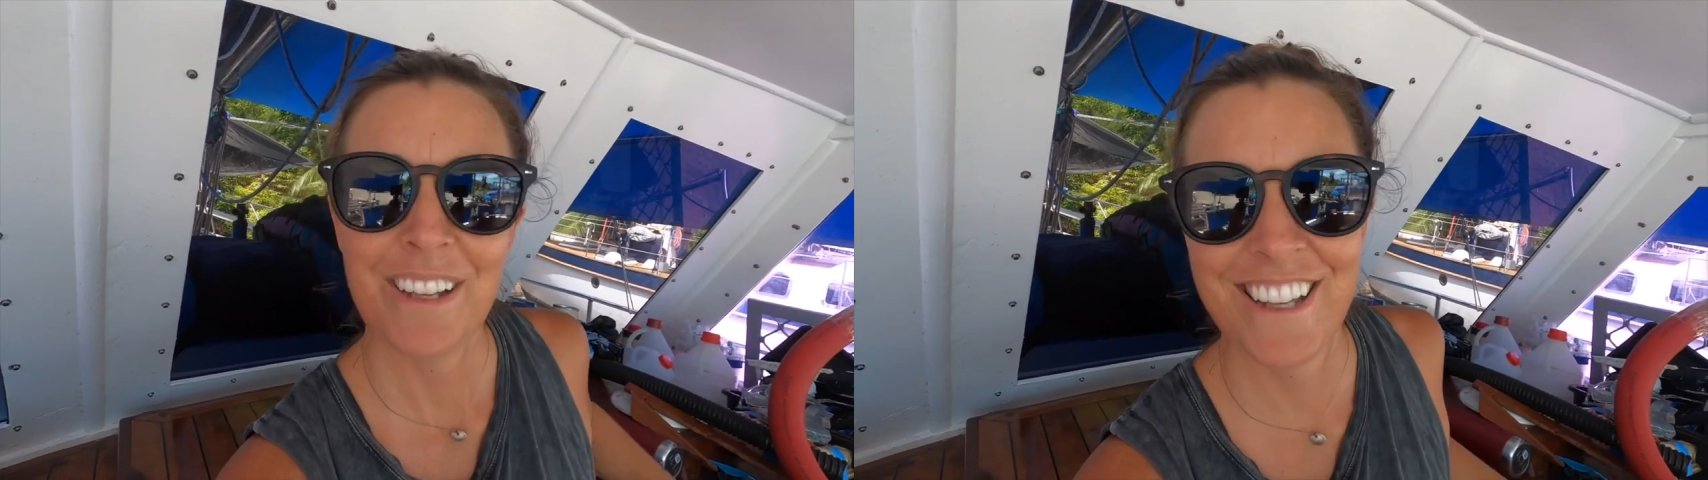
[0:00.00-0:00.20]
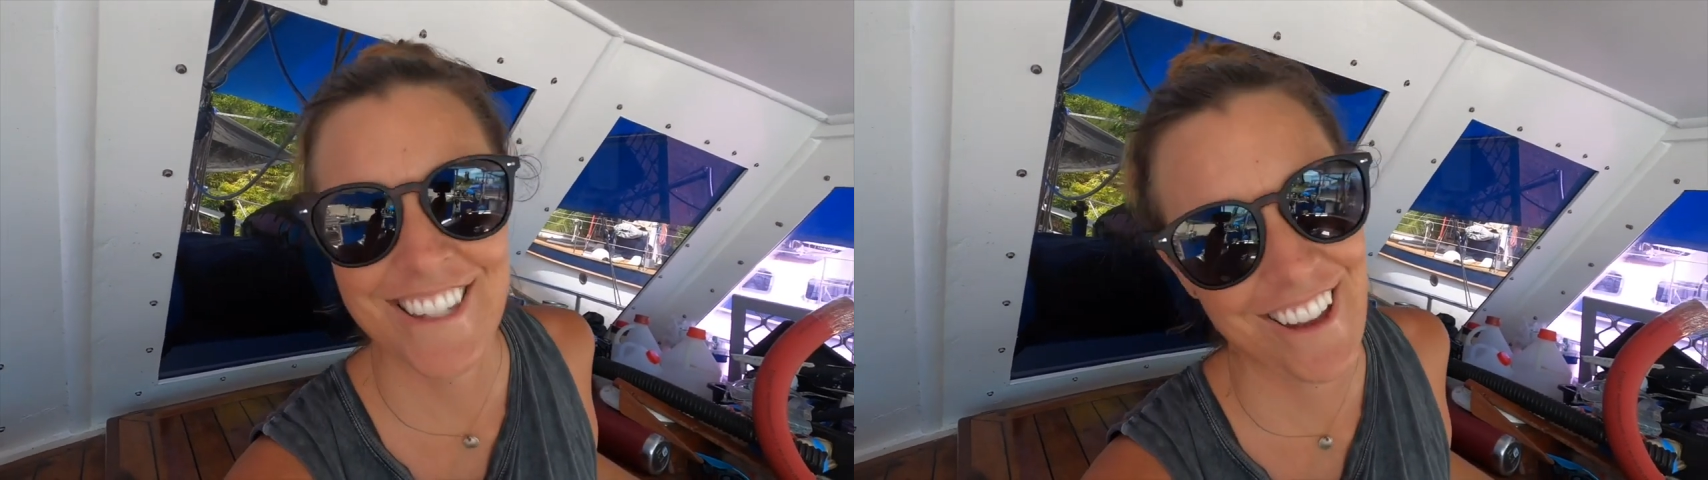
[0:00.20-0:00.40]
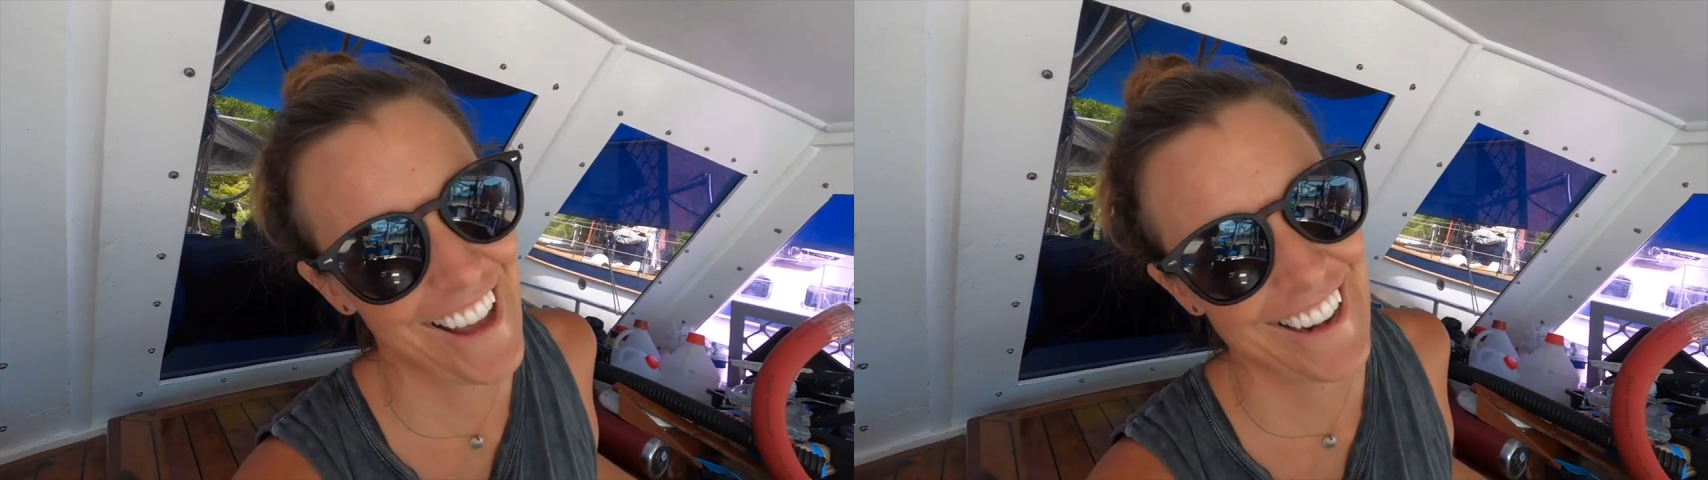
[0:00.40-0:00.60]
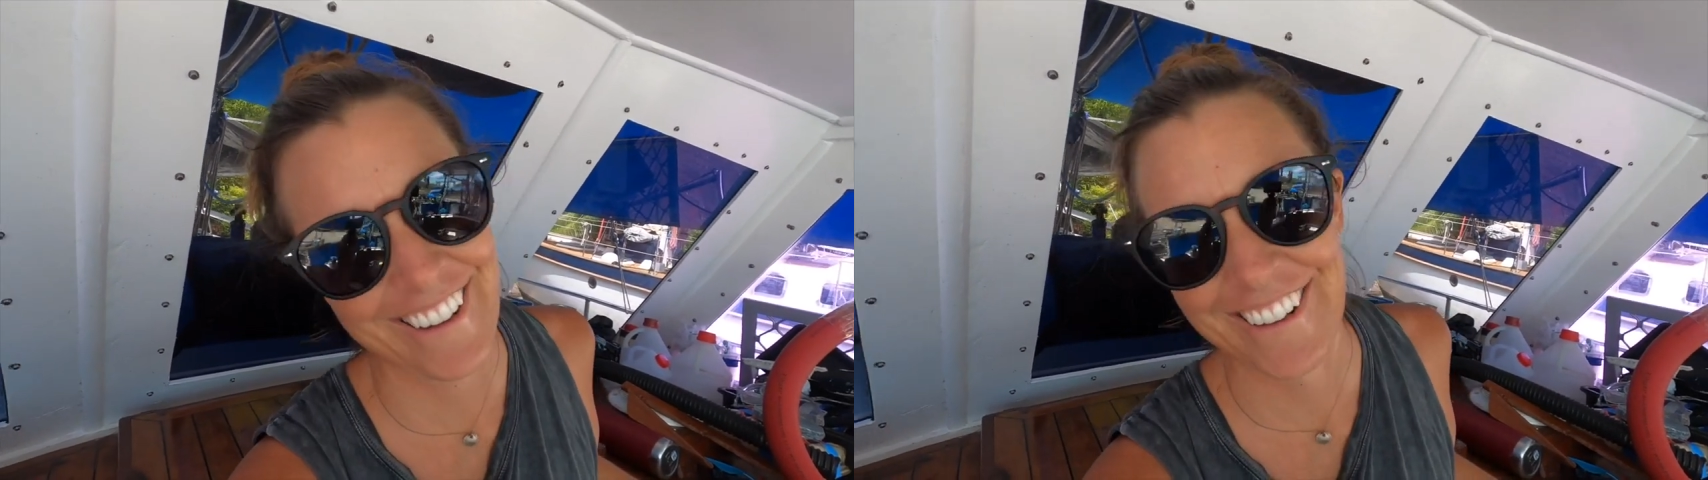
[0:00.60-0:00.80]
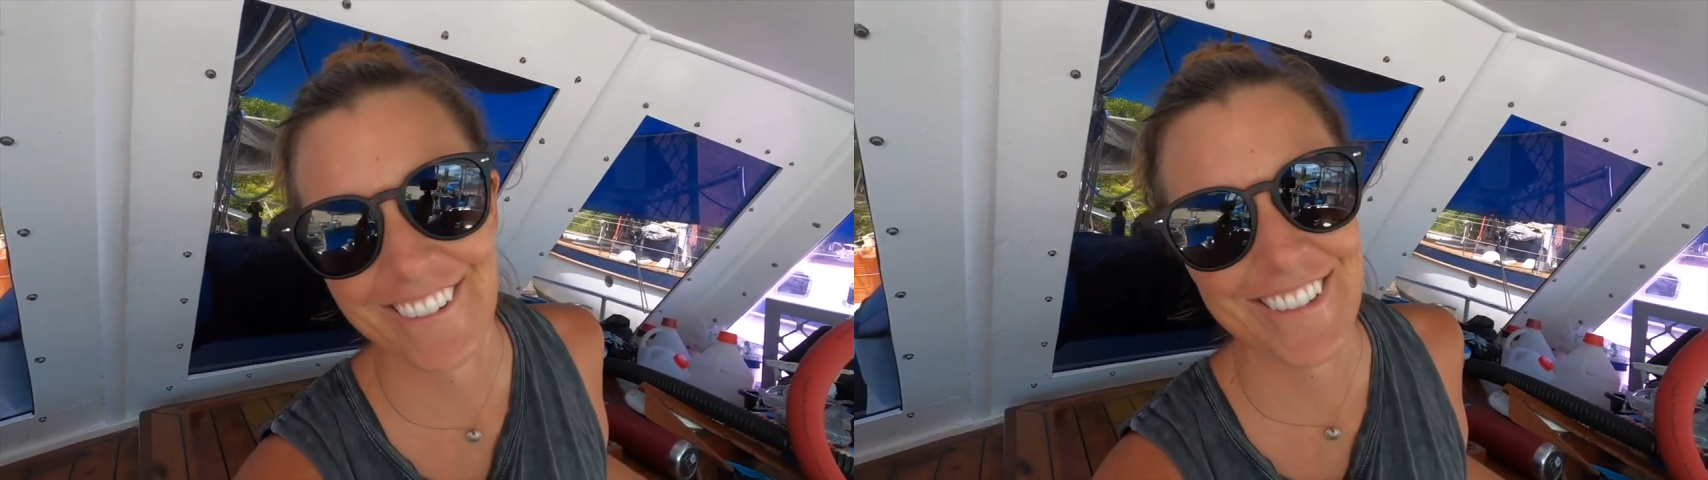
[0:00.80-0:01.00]
because I
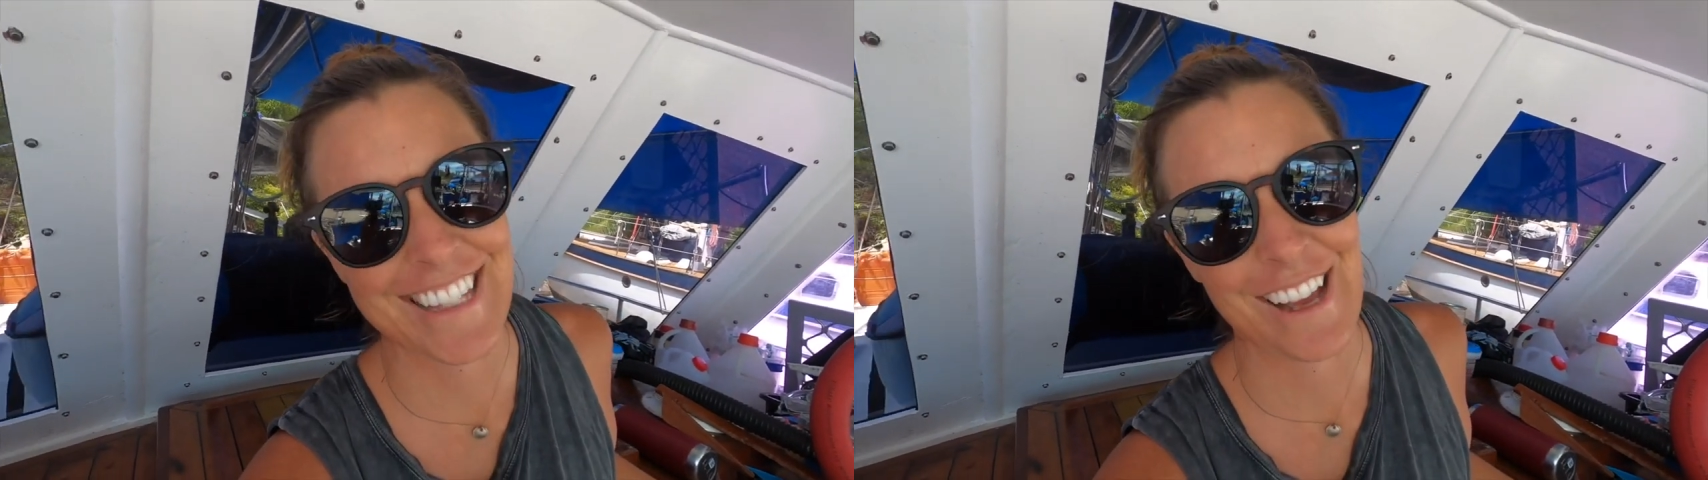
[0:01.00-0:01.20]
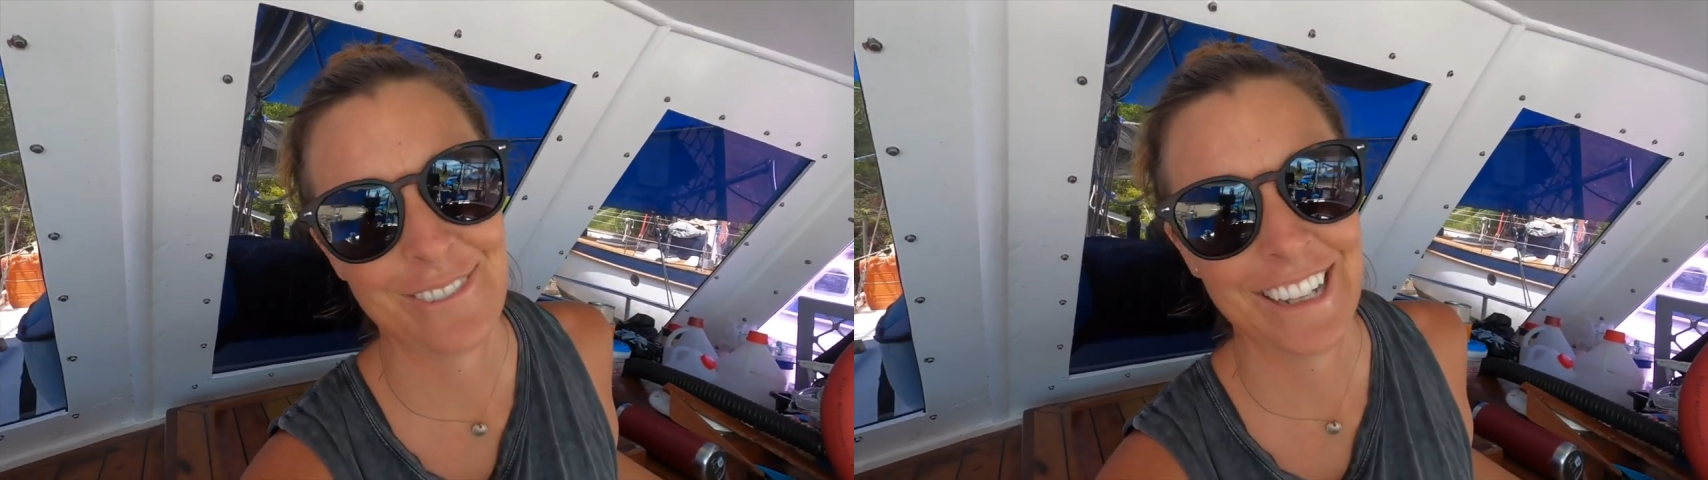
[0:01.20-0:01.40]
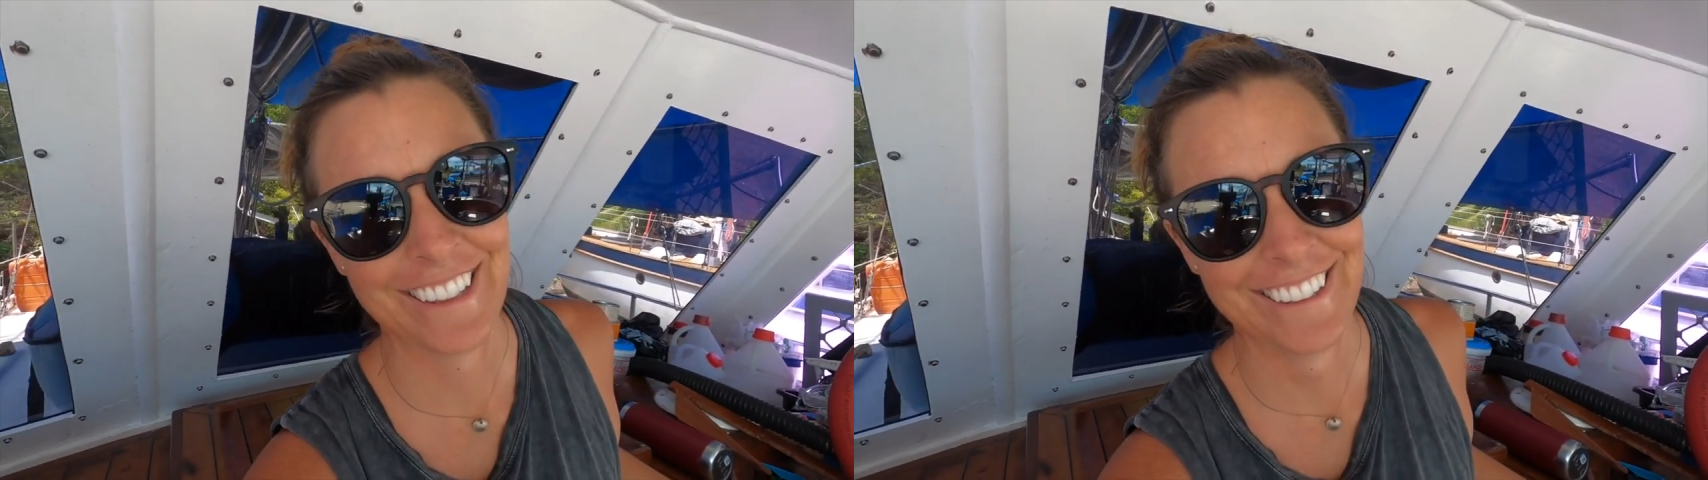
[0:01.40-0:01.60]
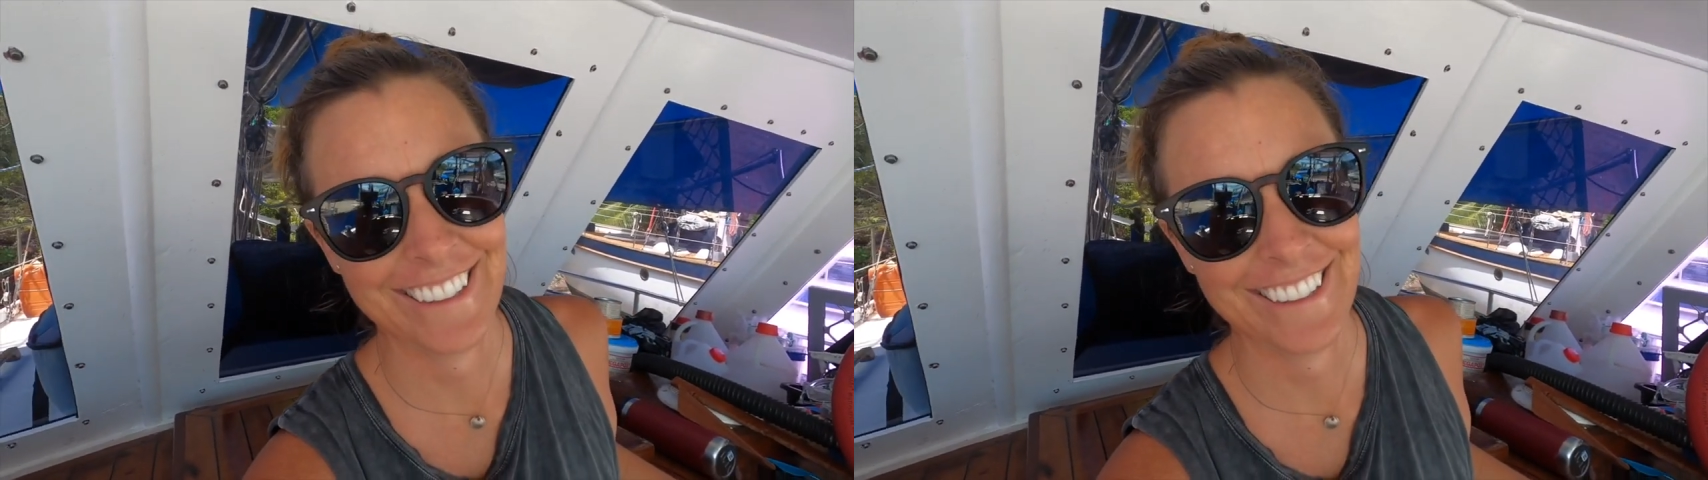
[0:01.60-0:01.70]
don't know what's happening.